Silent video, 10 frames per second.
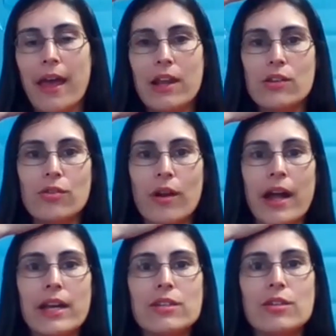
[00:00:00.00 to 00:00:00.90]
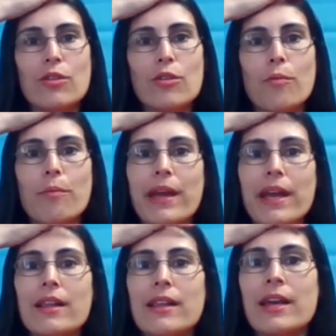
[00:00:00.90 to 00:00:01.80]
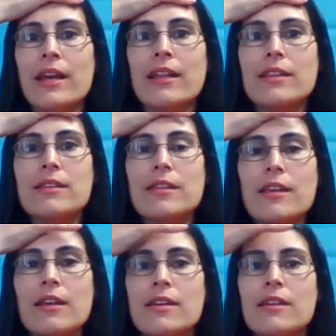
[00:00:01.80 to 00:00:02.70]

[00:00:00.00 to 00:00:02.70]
and try to balance.